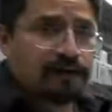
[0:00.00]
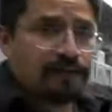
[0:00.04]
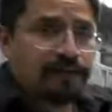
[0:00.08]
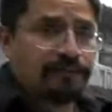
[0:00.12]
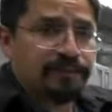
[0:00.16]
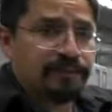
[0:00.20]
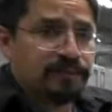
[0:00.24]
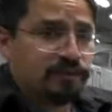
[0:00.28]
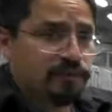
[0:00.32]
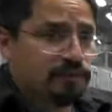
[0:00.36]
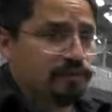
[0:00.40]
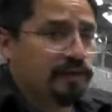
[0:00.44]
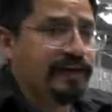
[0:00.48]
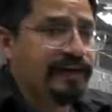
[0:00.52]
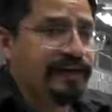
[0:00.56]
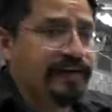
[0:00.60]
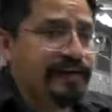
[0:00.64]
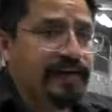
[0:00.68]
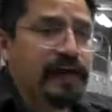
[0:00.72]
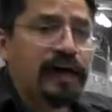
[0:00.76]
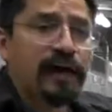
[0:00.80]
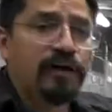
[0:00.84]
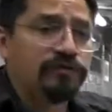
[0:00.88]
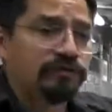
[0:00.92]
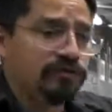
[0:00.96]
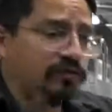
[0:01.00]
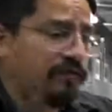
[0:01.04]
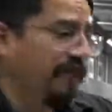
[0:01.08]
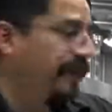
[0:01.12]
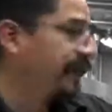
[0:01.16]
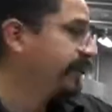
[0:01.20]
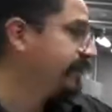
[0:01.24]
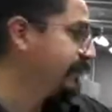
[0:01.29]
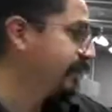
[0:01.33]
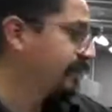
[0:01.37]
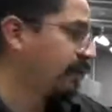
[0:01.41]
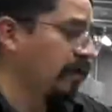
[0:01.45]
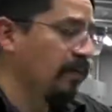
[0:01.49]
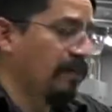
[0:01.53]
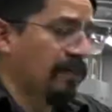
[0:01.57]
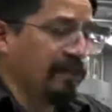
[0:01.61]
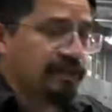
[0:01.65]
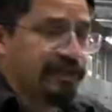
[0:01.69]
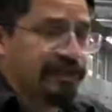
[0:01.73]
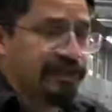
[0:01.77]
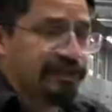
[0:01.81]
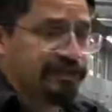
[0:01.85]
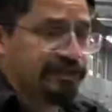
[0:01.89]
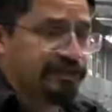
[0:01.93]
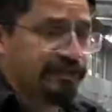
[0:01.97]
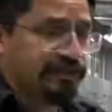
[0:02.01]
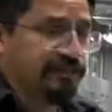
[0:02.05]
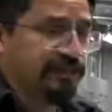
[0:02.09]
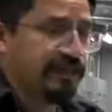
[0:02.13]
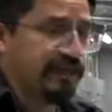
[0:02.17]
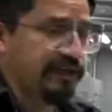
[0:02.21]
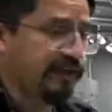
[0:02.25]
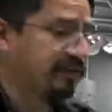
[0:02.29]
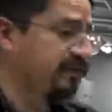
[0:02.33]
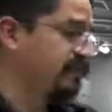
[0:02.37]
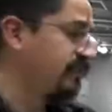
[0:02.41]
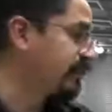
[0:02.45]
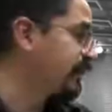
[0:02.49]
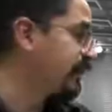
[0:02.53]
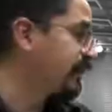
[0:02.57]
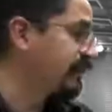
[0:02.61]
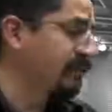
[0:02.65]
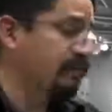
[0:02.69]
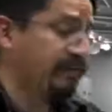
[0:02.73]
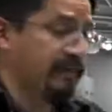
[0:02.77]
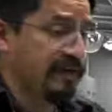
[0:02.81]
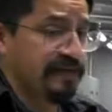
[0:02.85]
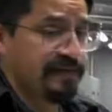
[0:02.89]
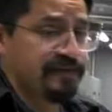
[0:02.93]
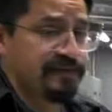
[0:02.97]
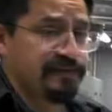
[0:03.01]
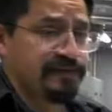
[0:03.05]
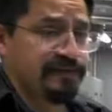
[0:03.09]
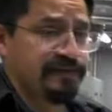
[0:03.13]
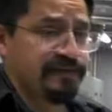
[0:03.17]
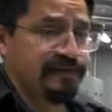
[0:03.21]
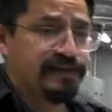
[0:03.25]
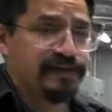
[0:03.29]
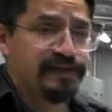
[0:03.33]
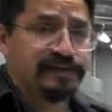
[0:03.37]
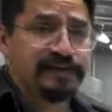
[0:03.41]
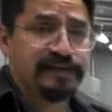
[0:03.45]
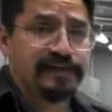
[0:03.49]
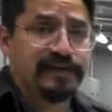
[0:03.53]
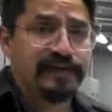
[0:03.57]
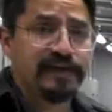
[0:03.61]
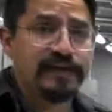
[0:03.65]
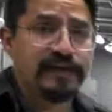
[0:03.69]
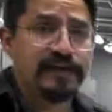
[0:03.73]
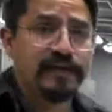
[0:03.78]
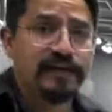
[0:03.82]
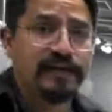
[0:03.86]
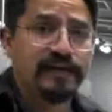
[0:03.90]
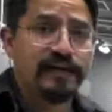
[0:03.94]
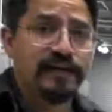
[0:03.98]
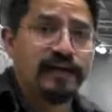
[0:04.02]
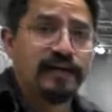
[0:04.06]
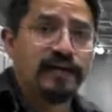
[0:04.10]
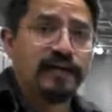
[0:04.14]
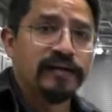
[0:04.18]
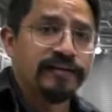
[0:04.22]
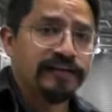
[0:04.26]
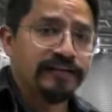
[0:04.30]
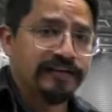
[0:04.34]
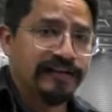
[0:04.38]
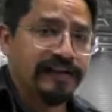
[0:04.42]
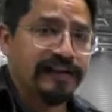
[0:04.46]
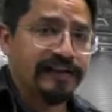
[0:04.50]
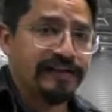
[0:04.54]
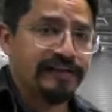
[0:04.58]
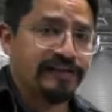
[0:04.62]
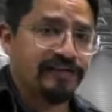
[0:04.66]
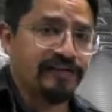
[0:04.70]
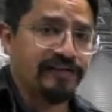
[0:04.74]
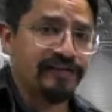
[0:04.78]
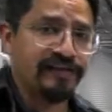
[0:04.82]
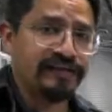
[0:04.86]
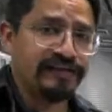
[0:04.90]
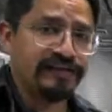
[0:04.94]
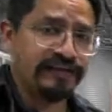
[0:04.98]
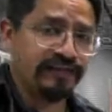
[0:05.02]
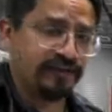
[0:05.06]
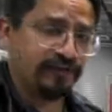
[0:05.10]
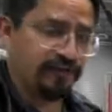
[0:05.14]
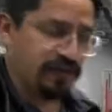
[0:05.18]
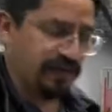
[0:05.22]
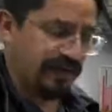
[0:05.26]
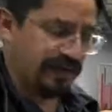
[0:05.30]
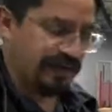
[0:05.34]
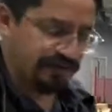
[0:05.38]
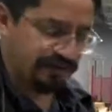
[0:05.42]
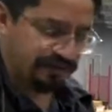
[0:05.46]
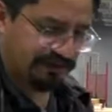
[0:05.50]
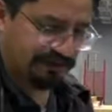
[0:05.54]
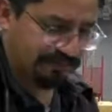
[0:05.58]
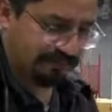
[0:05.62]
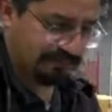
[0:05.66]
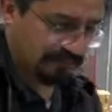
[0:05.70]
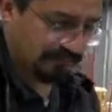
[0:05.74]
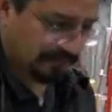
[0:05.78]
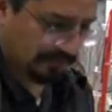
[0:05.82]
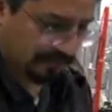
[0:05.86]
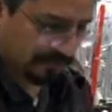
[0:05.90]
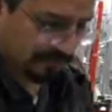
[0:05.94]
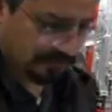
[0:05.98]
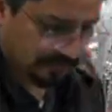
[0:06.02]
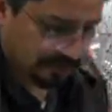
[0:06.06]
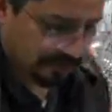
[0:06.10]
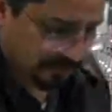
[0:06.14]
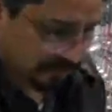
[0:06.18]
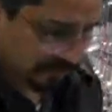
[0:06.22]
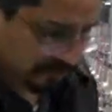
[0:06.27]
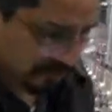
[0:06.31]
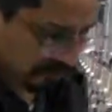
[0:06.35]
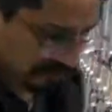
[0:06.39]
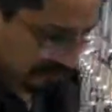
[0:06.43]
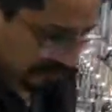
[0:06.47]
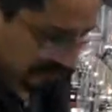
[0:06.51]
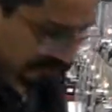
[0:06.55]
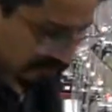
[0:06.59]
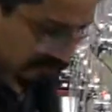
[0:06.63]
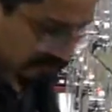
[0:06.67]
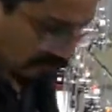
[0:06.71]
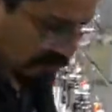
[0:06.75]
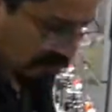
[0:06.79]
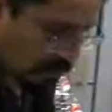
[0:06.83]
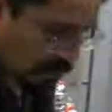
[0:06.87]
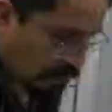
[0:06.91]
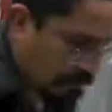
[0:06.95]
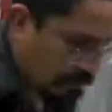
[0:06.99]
do any automatic operation, because that means there is a dangerous situation. So